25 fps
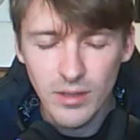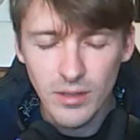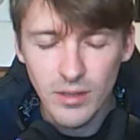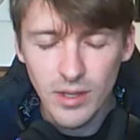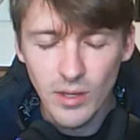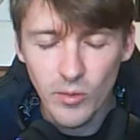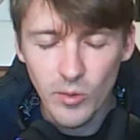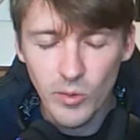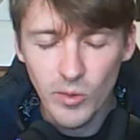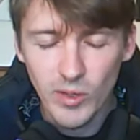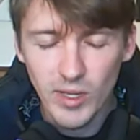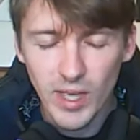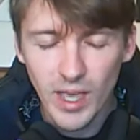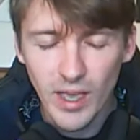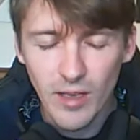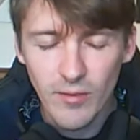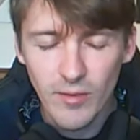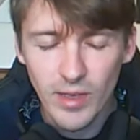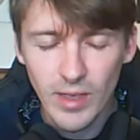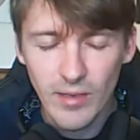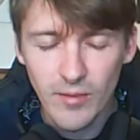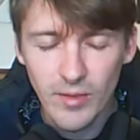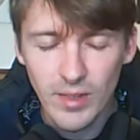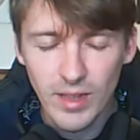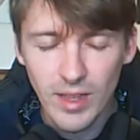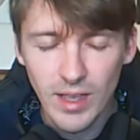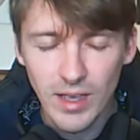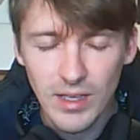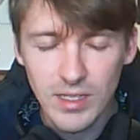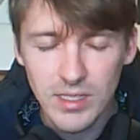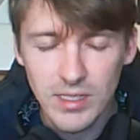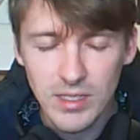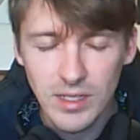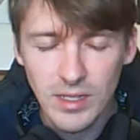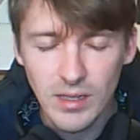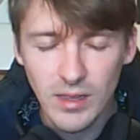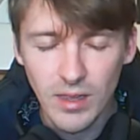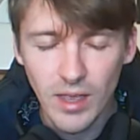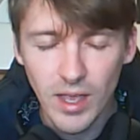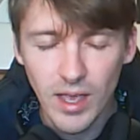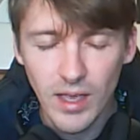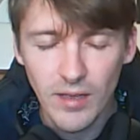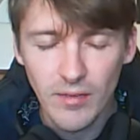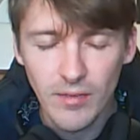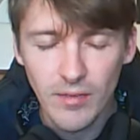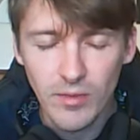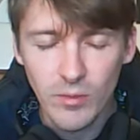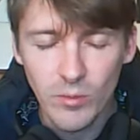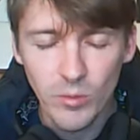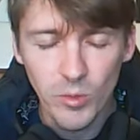that we have everlasting
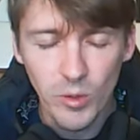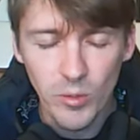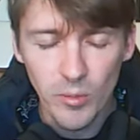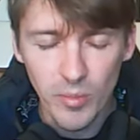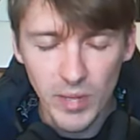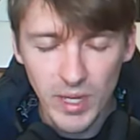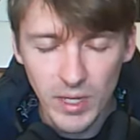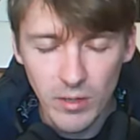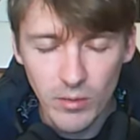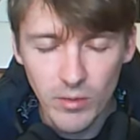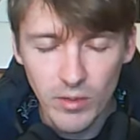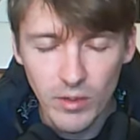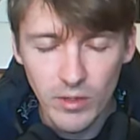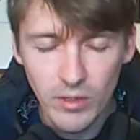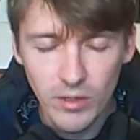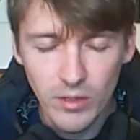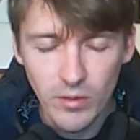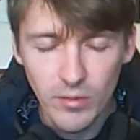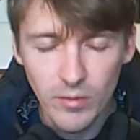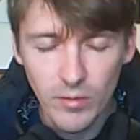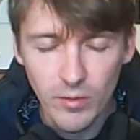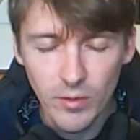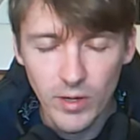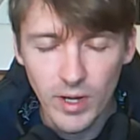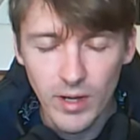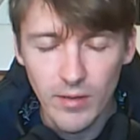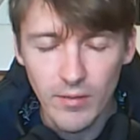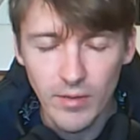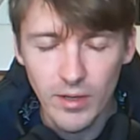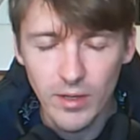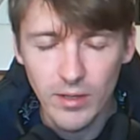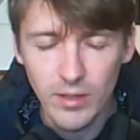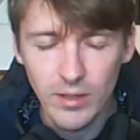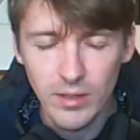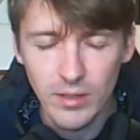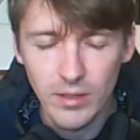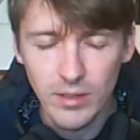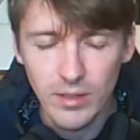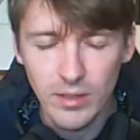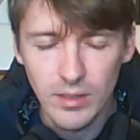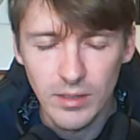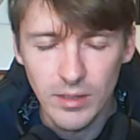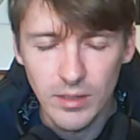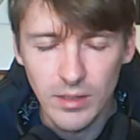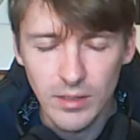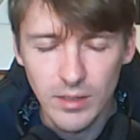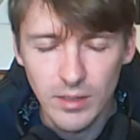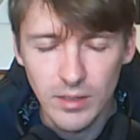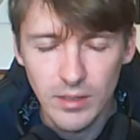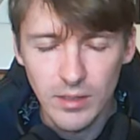life and will be with you forever.
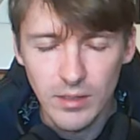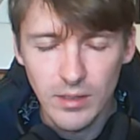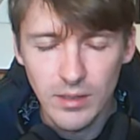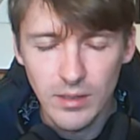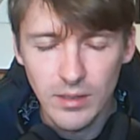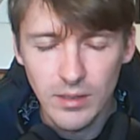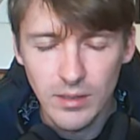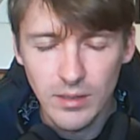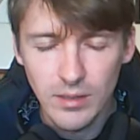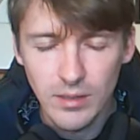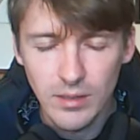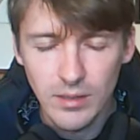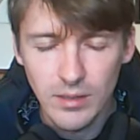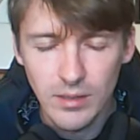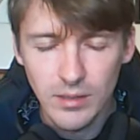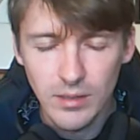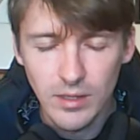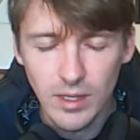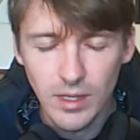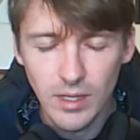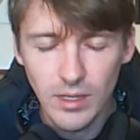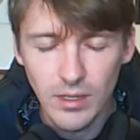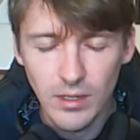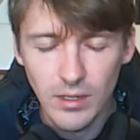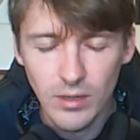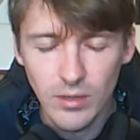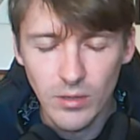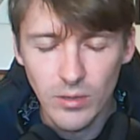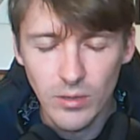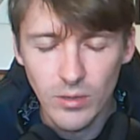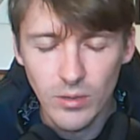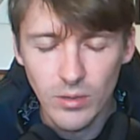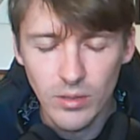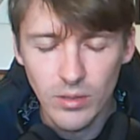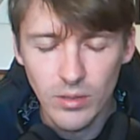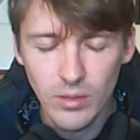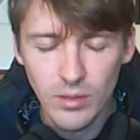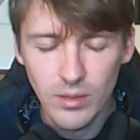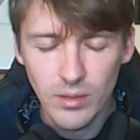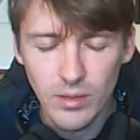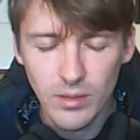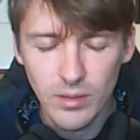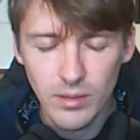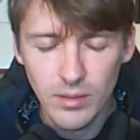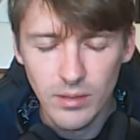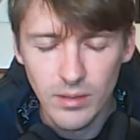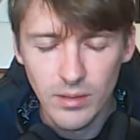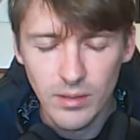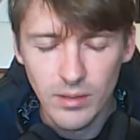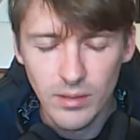Thank you, Lord.
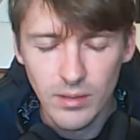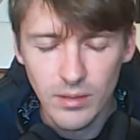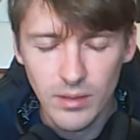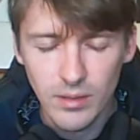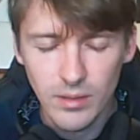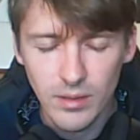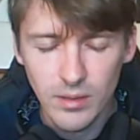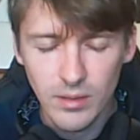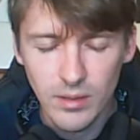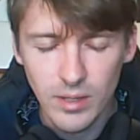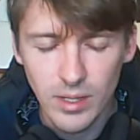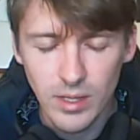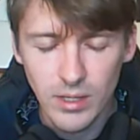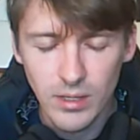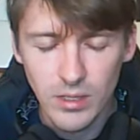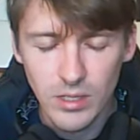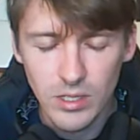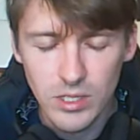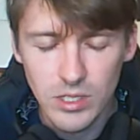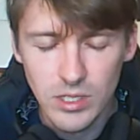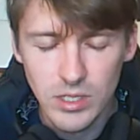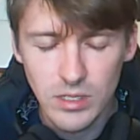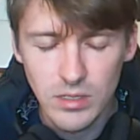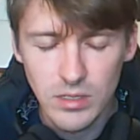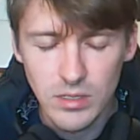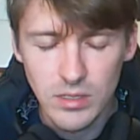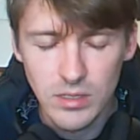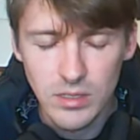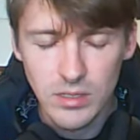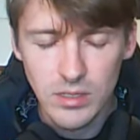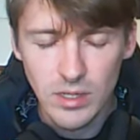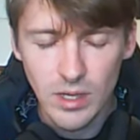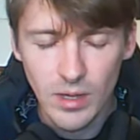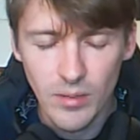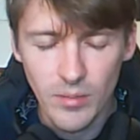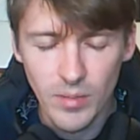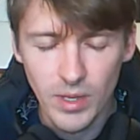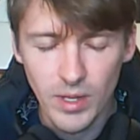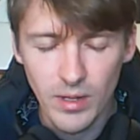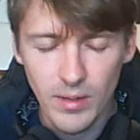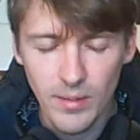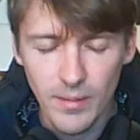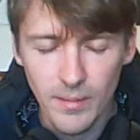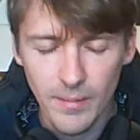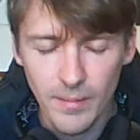Thank you, Jesus. Amen.